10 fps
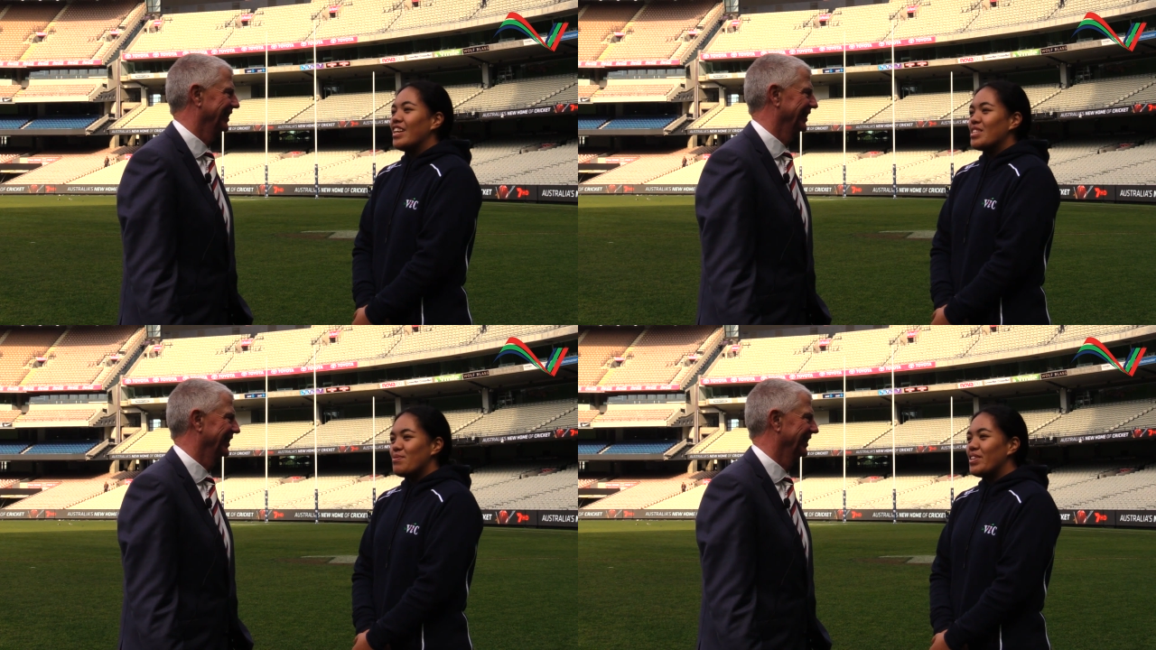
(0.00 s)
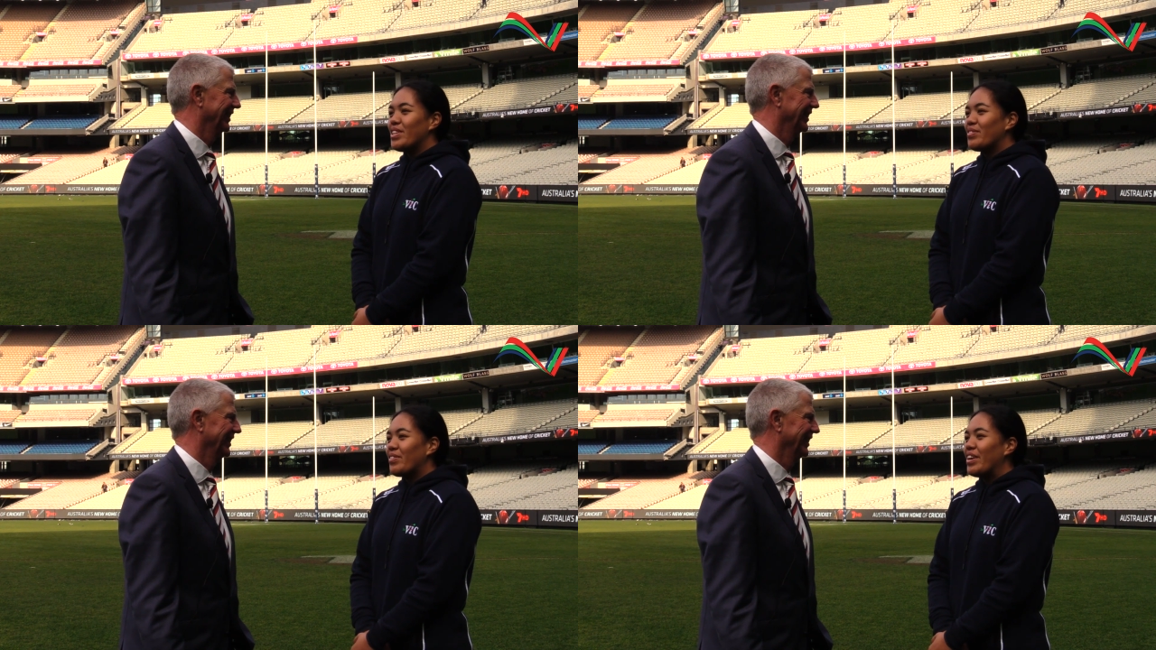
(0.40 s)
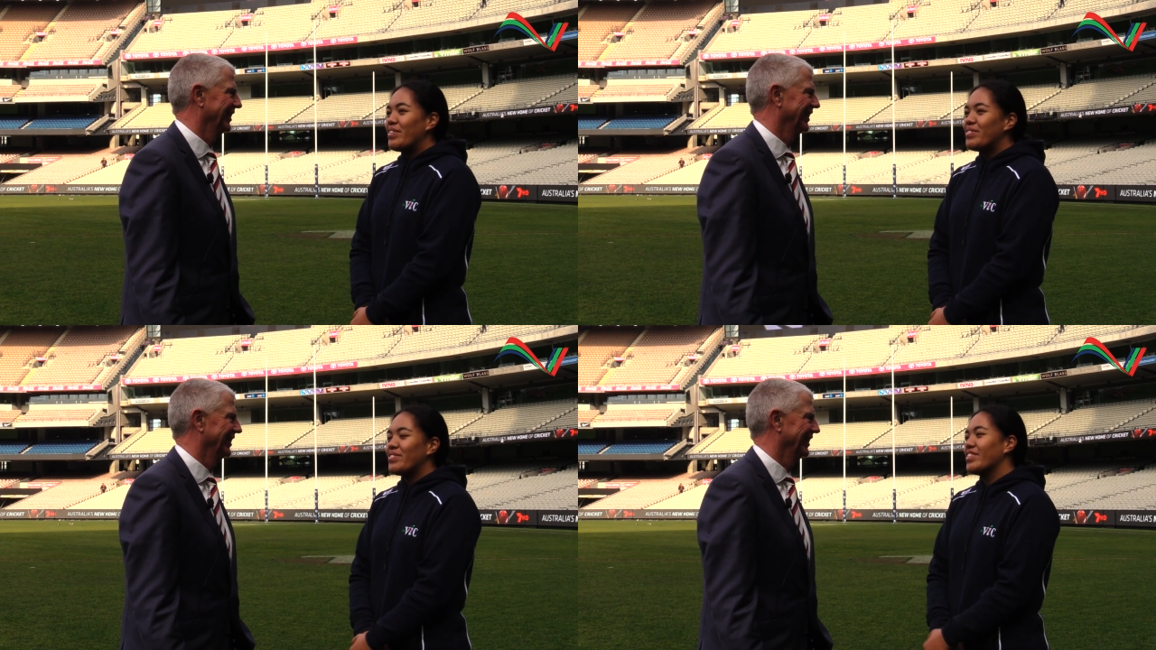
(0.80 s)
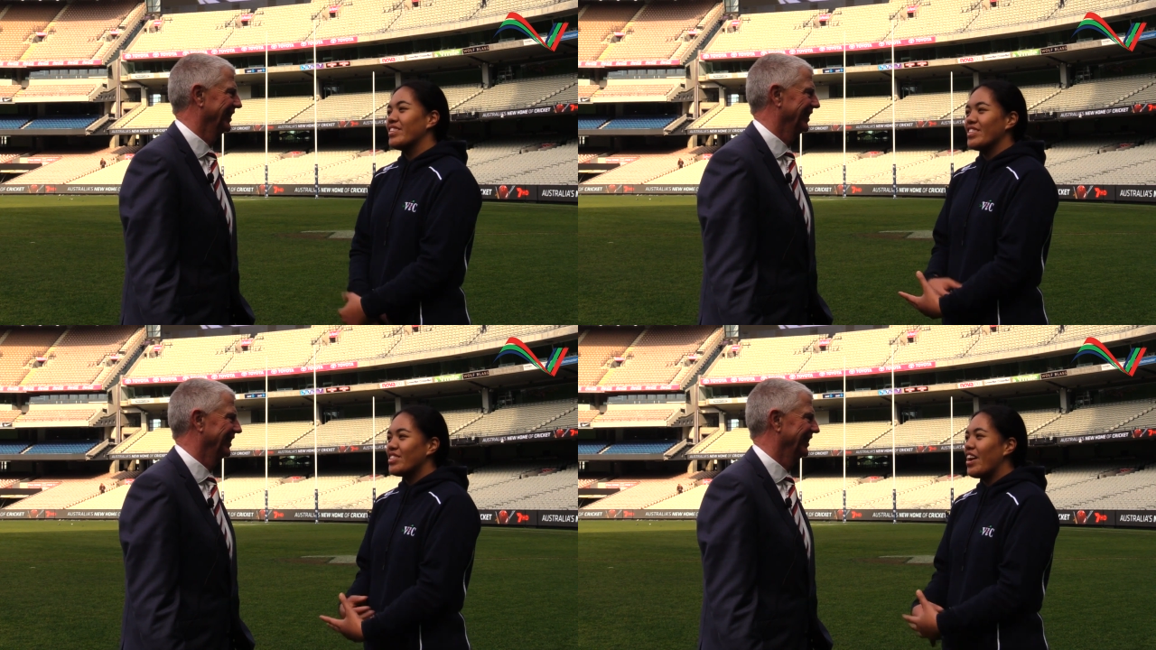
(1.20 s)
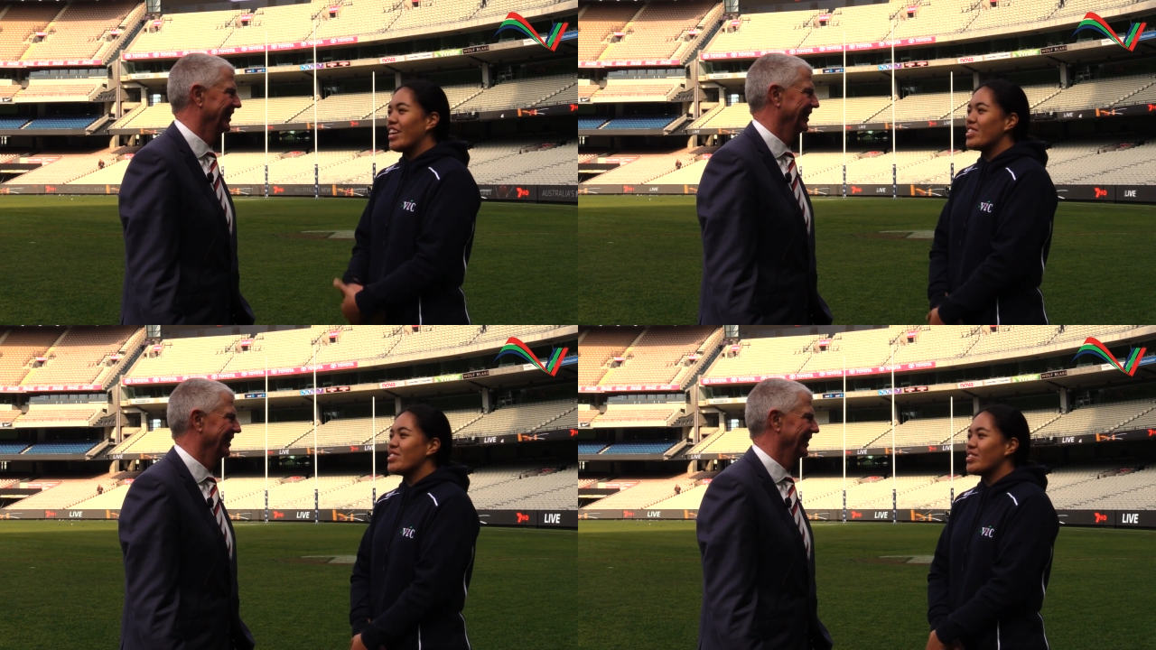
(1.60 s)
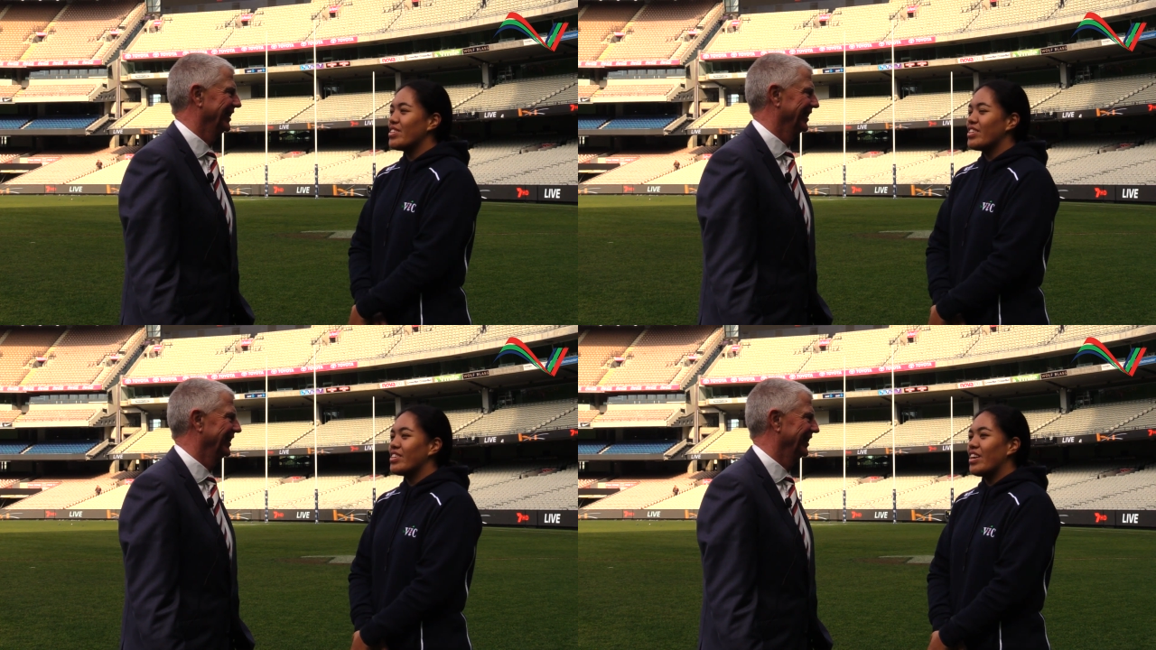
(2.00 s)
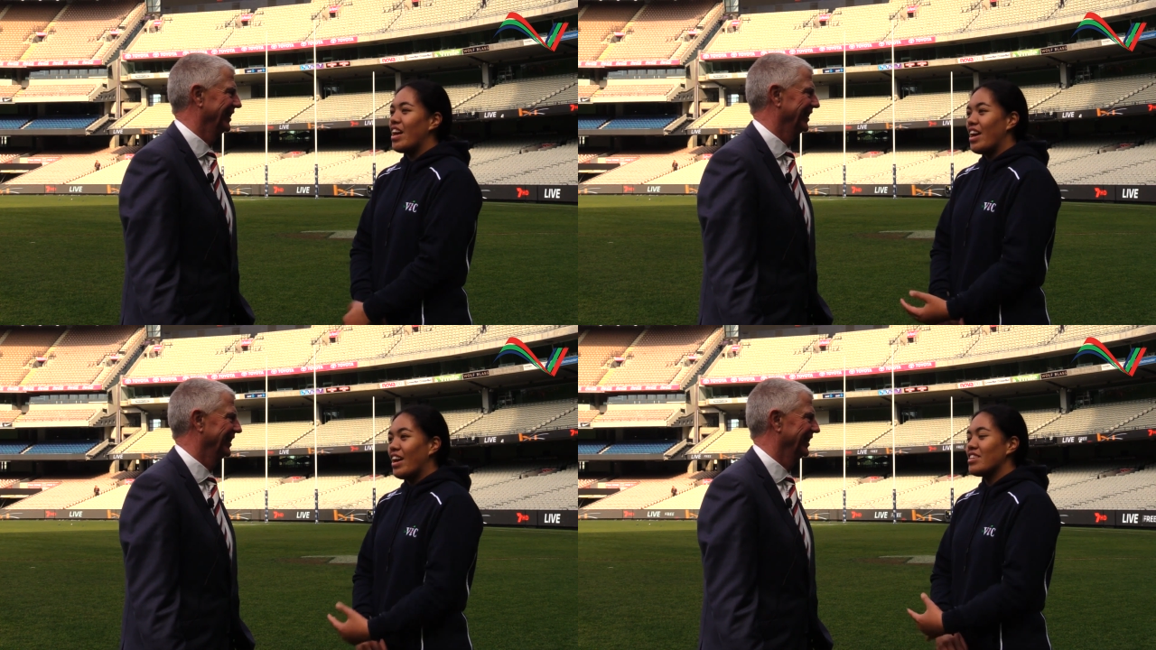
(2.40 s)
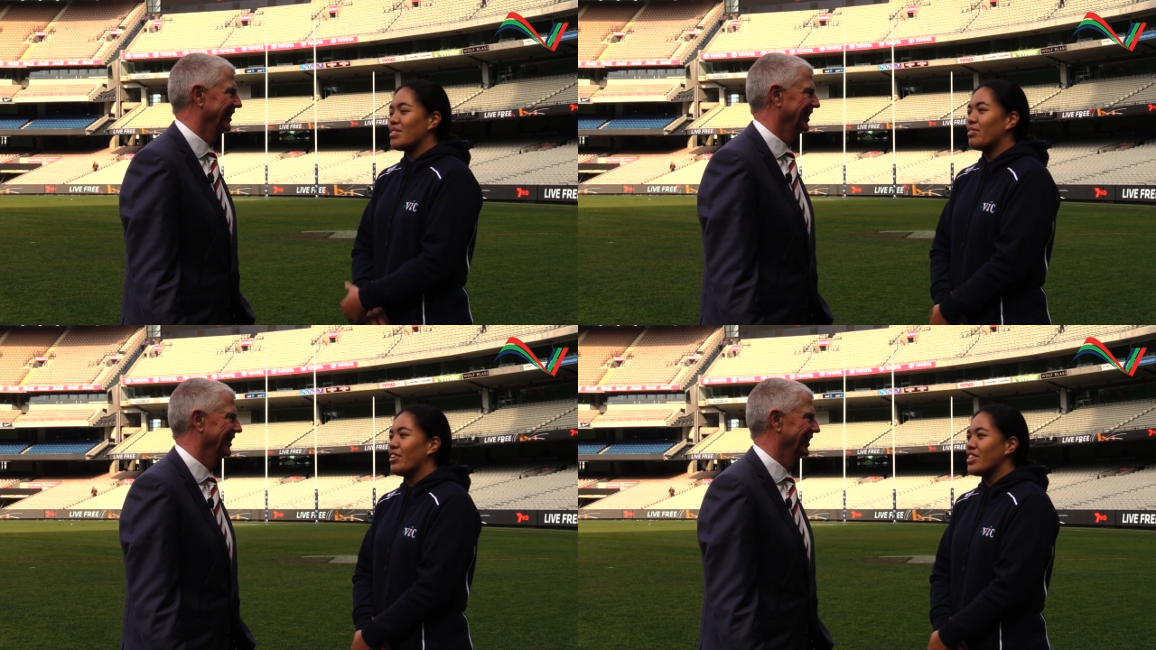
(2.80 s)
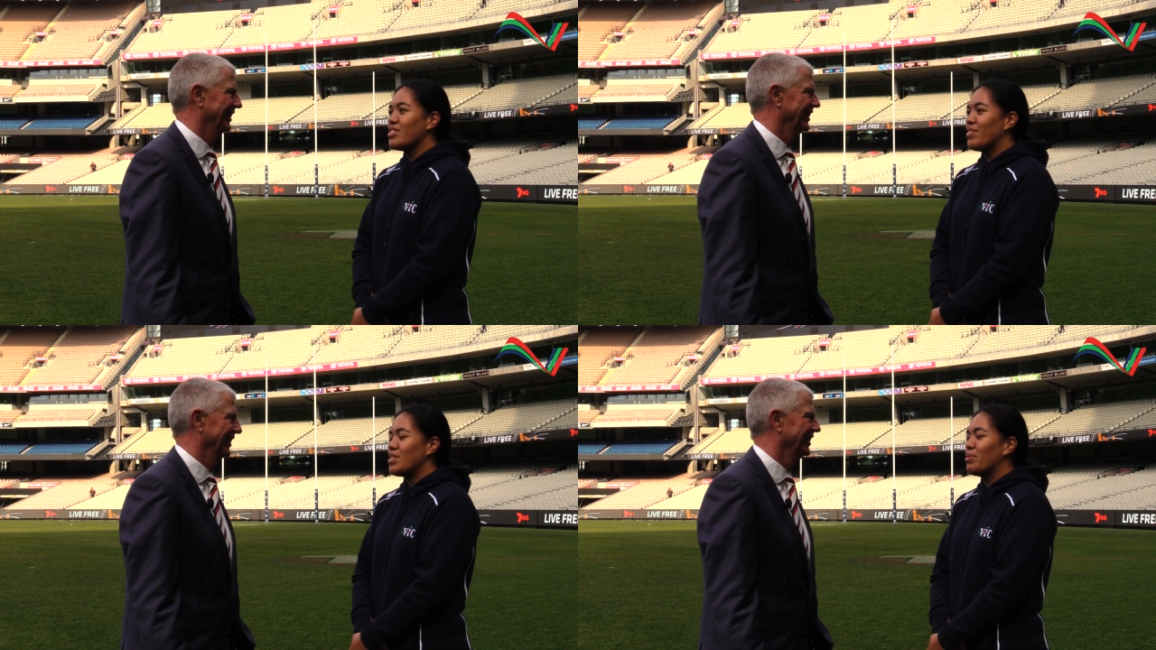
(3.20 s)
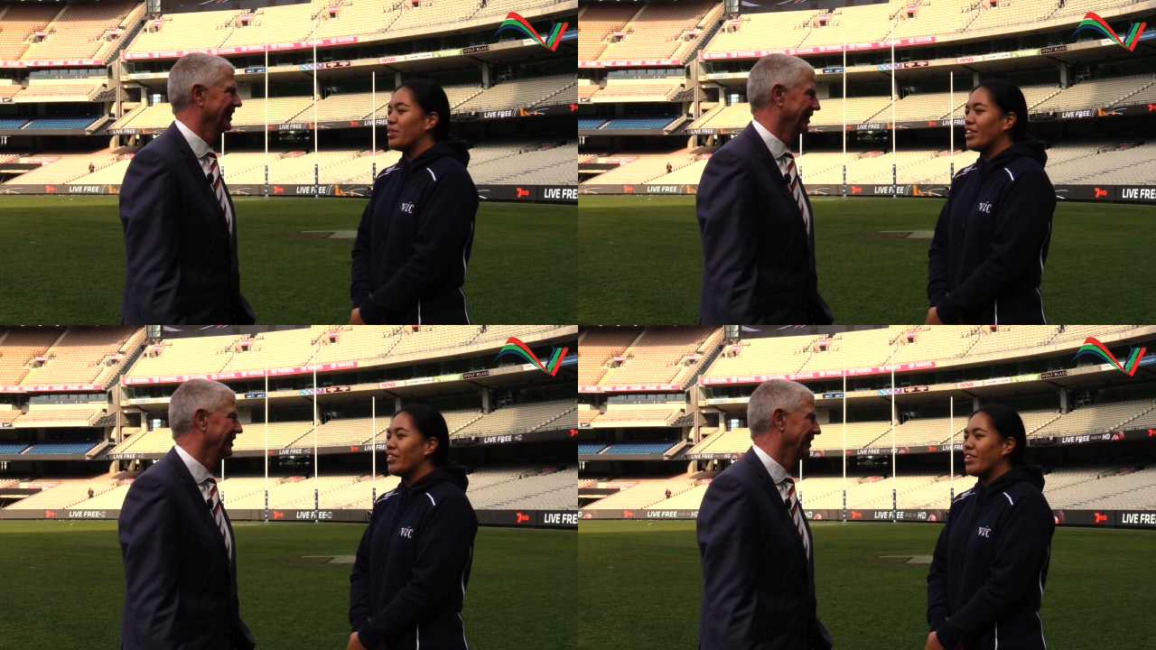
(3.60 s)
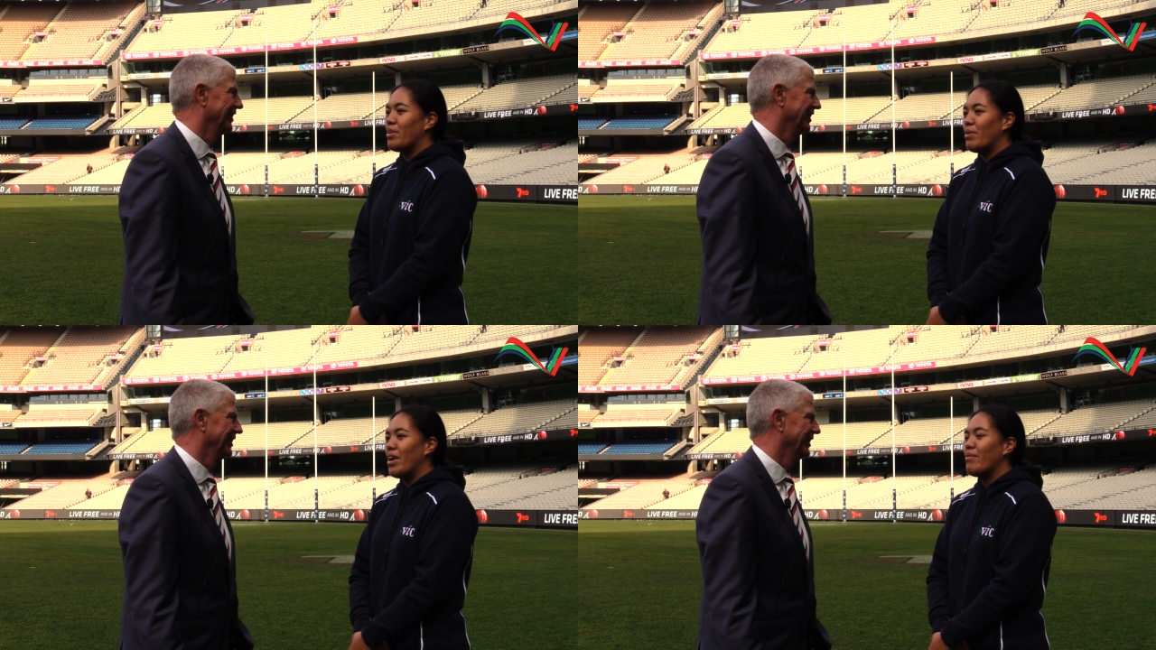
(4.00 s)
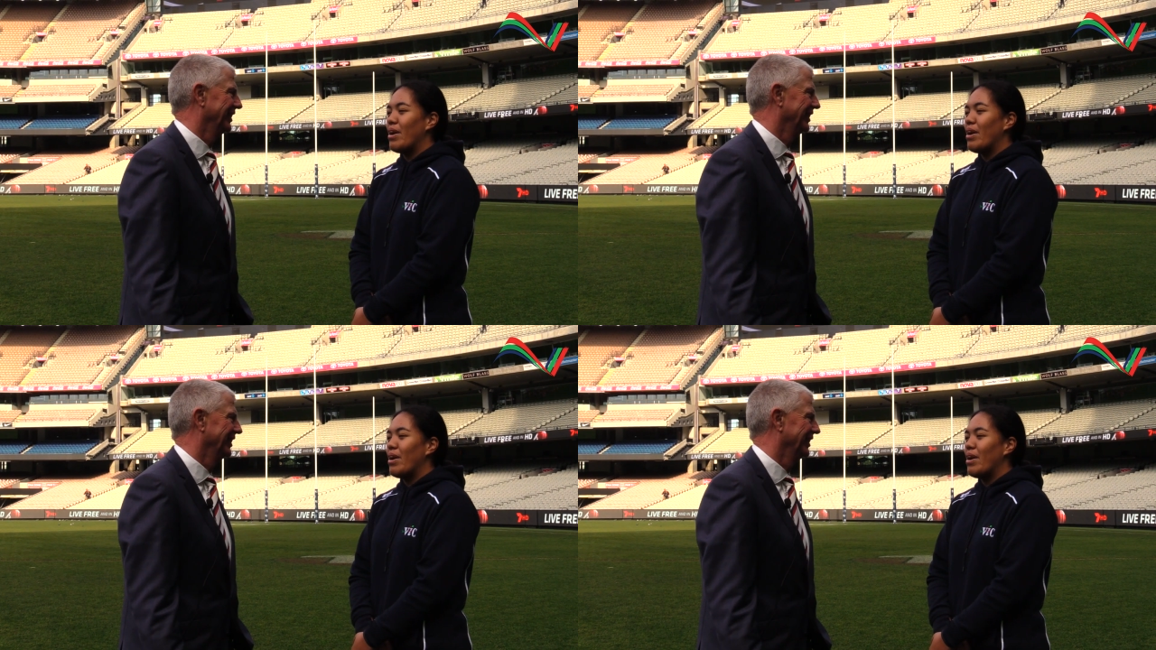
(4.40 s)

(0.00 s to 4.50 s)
Speaker 1: it's been a rough trying to, as I'm going into my sporting career, but I'm